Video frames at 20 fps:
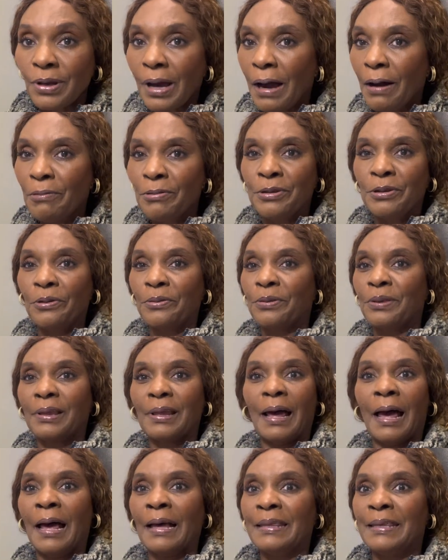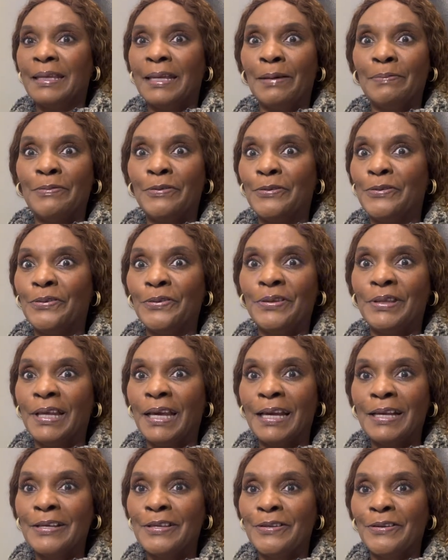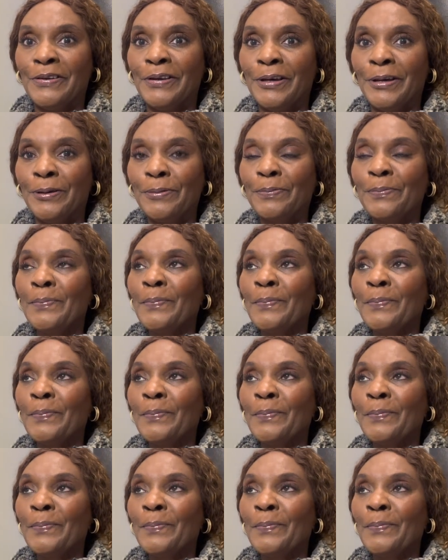I was just asking them to do things to him.